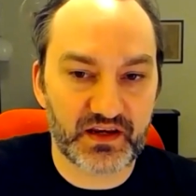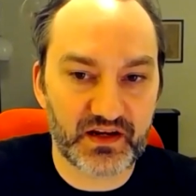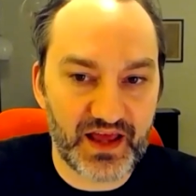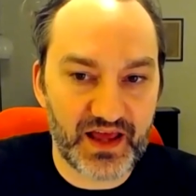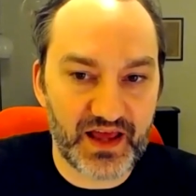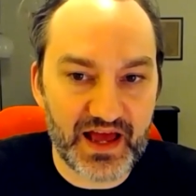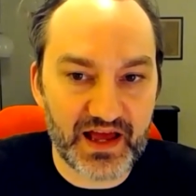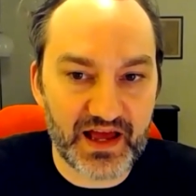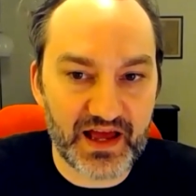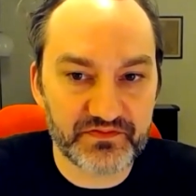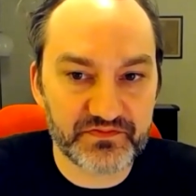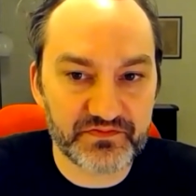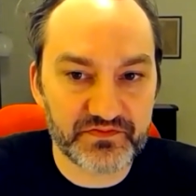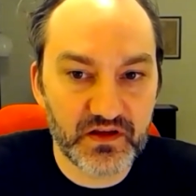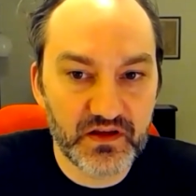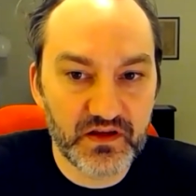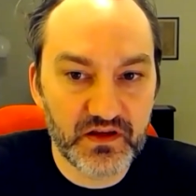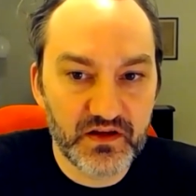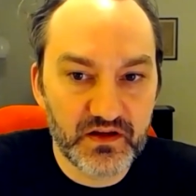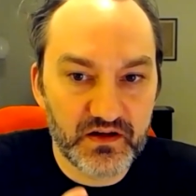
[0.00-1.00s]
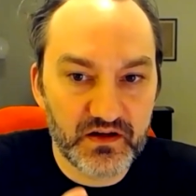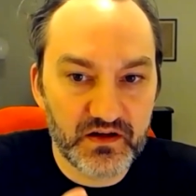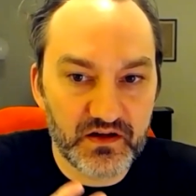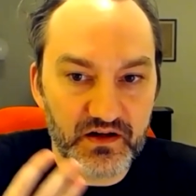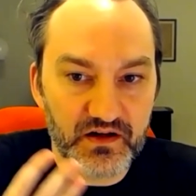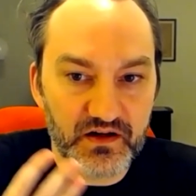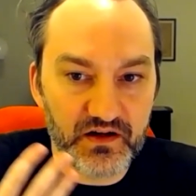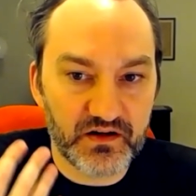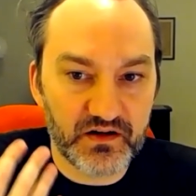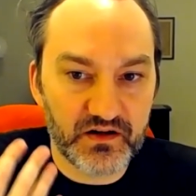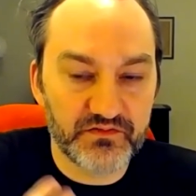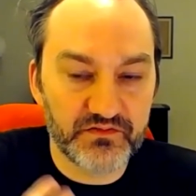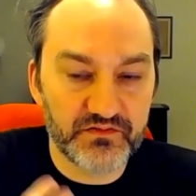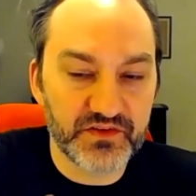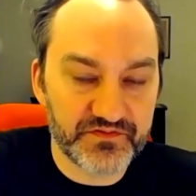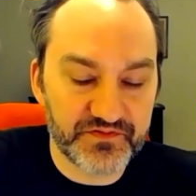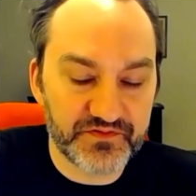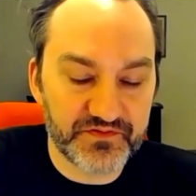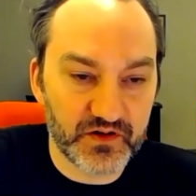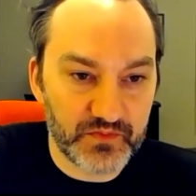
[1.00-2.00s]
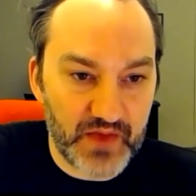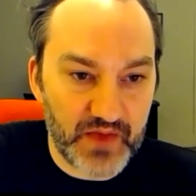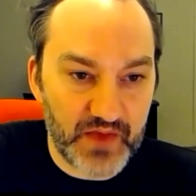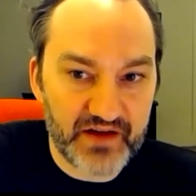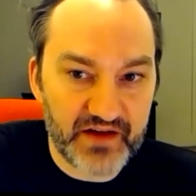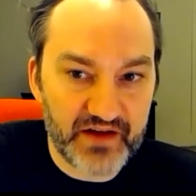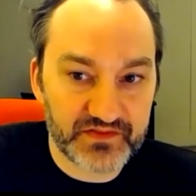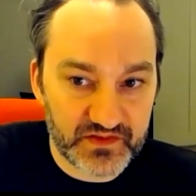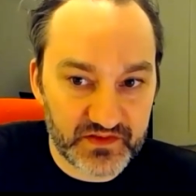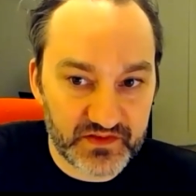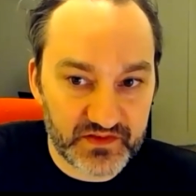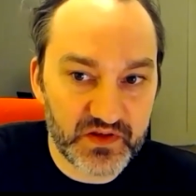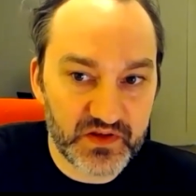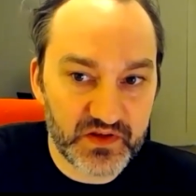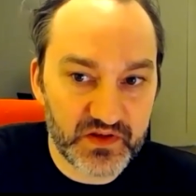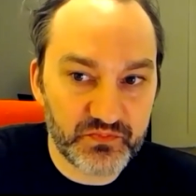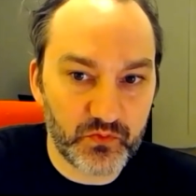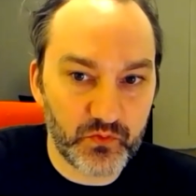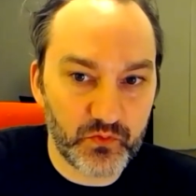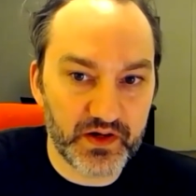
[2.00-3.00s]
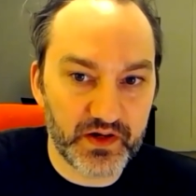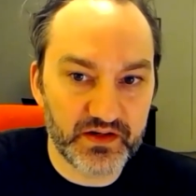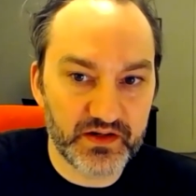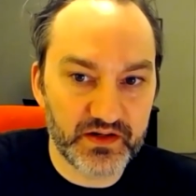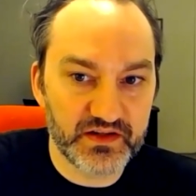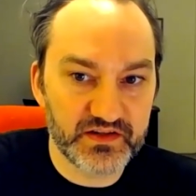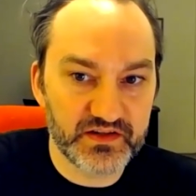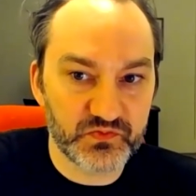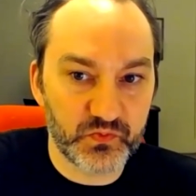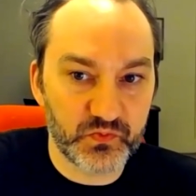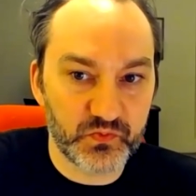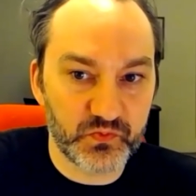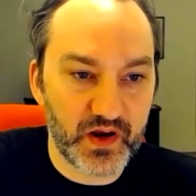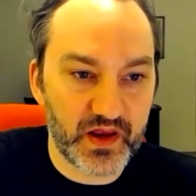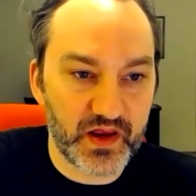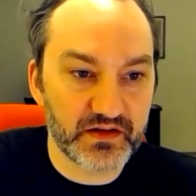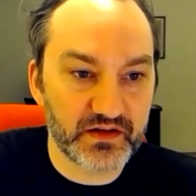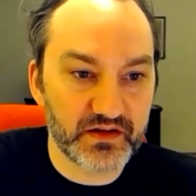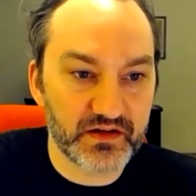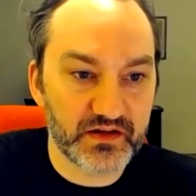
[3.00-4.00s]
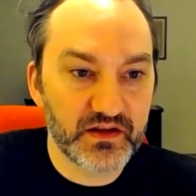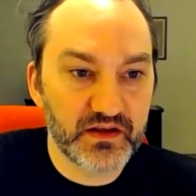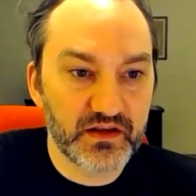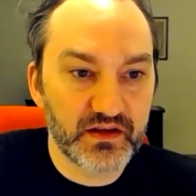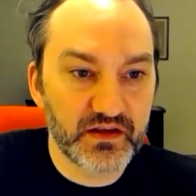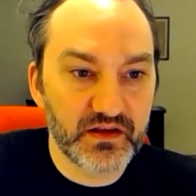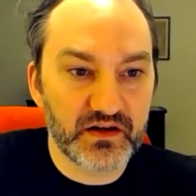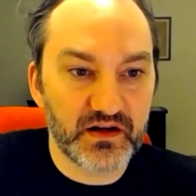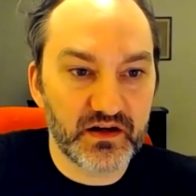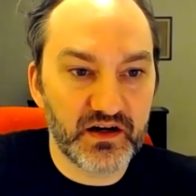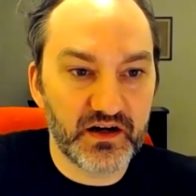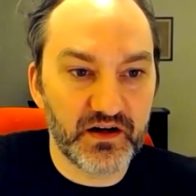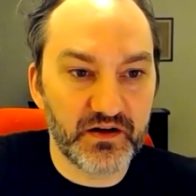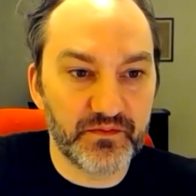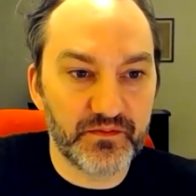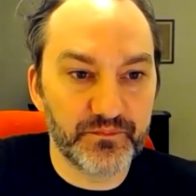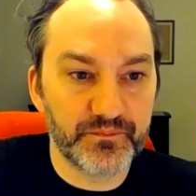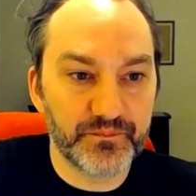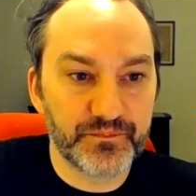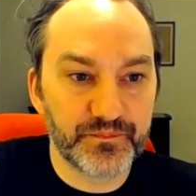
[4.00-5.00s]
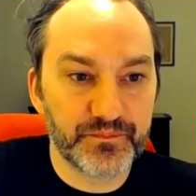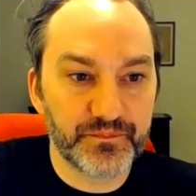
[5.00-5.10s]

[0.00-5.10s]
half of the film, after the midpoint, is when the